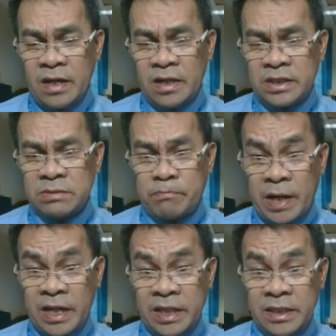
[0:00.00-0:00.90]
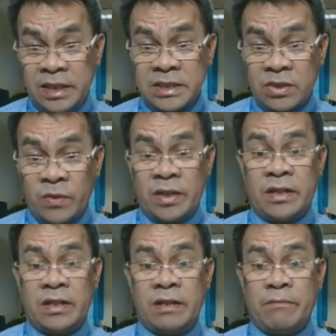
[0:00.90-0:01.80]
is pi d
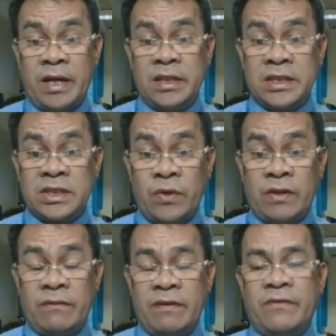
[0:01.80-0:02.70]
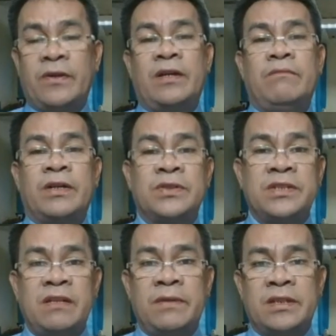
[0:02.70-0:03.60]
square. Pi d square over 4 because
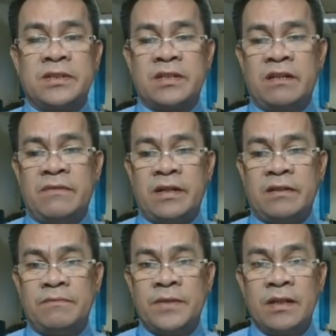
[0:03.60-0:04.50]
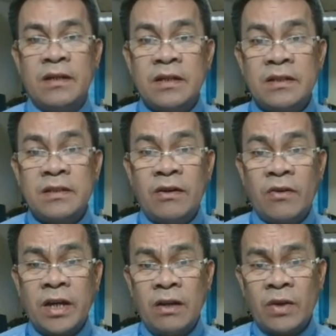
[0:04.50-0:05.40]
diameter is given.
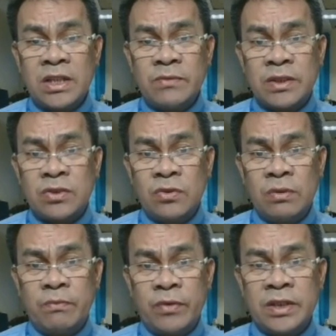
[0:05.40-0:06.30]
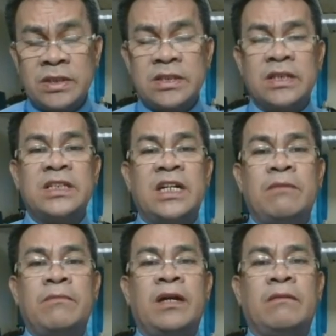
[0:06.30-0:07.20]
Okay, look at this one, 2.6
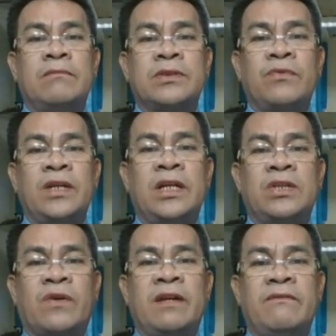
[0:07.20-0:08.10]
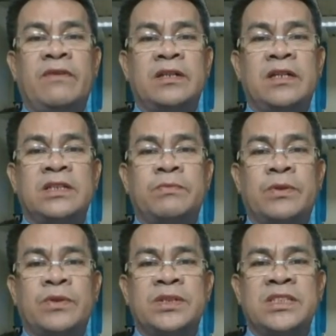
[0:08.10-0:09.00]
mm. So we need to convert this
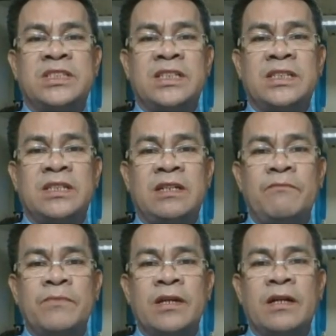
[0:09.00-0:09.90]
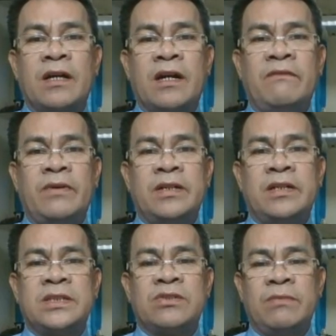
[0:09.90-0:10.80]
for consistency. Convert
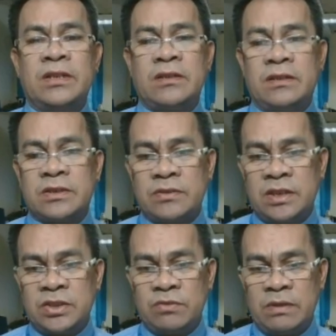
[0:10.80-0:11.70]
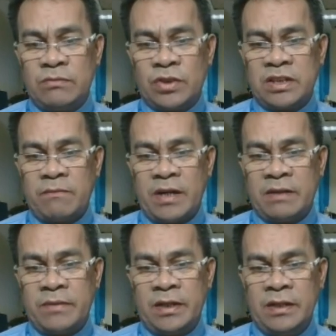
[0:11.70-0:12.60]
this to meter. So this should be
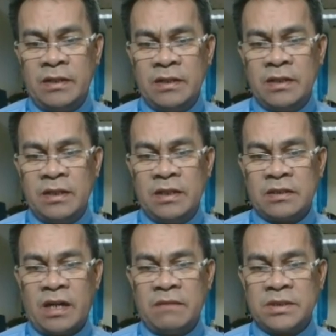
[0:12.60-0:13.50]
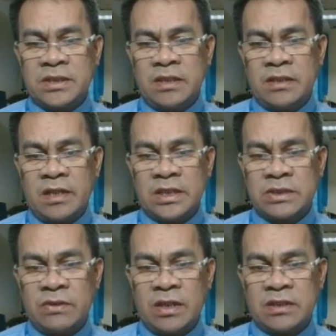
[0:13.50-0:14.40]
multiplied by times 10 raised
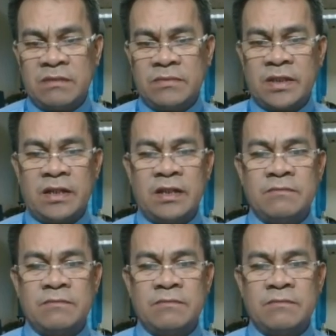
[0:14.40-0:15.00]
to negative 3.